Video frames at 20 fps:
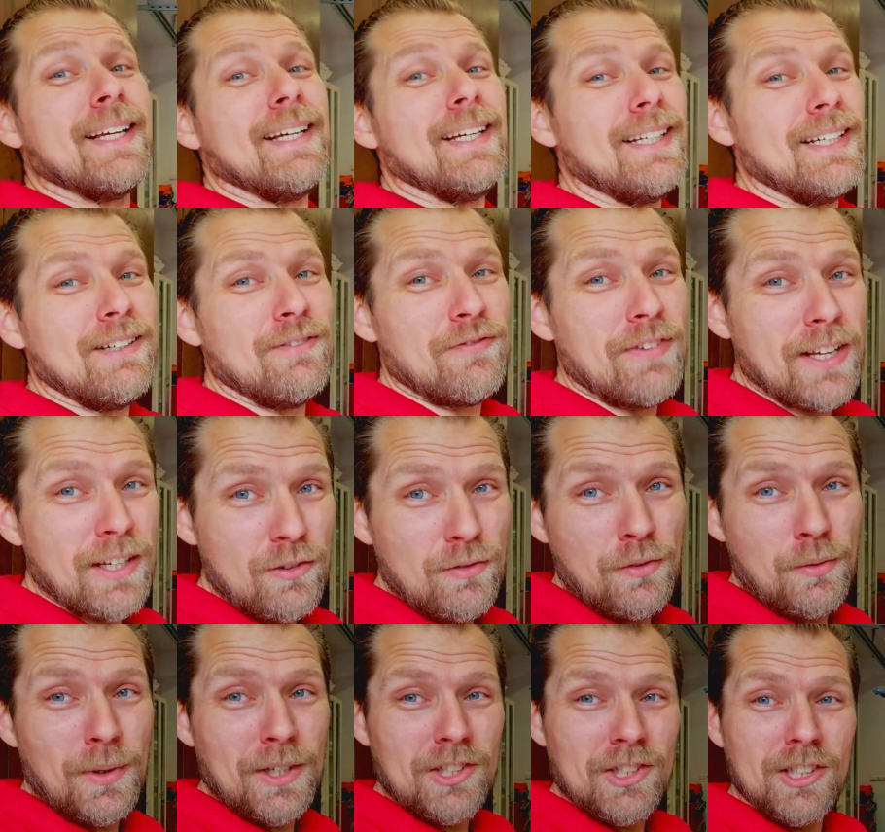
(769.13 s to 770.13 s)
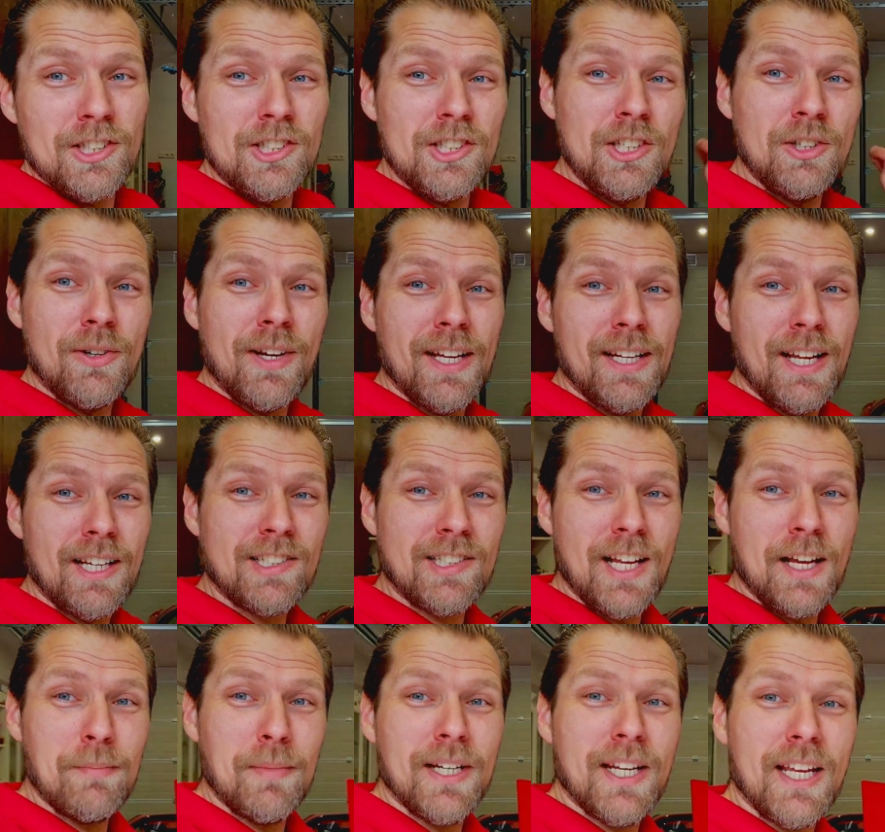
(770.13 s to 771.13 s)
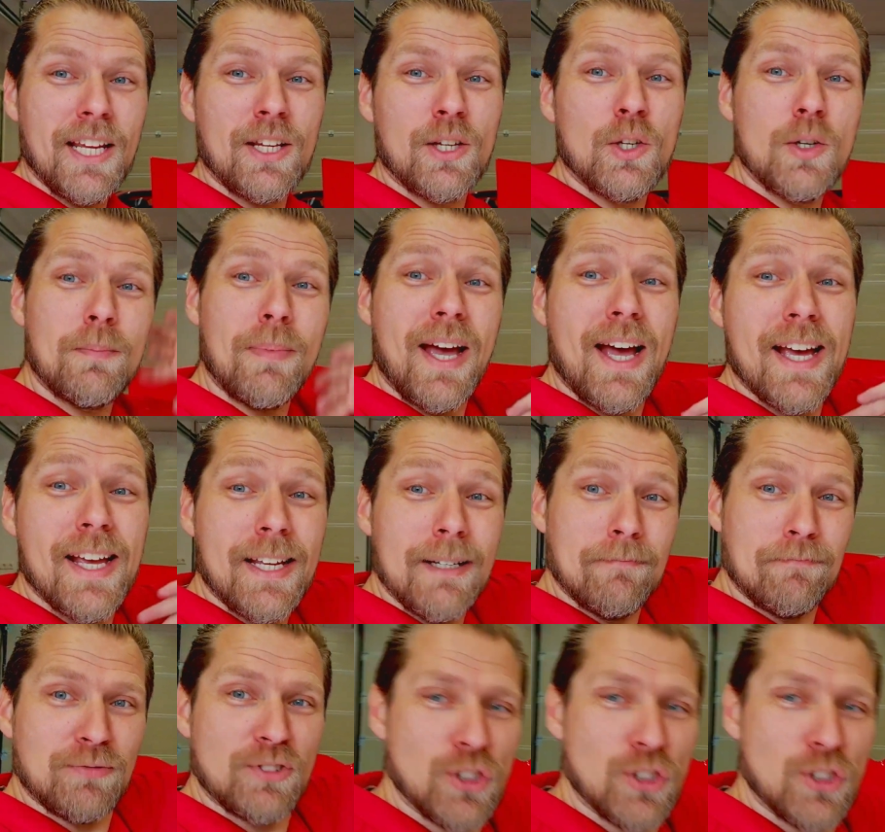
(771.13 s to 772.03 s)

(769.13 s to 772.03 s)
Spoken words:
Thank you for watching. See you again next time, and a goodbye.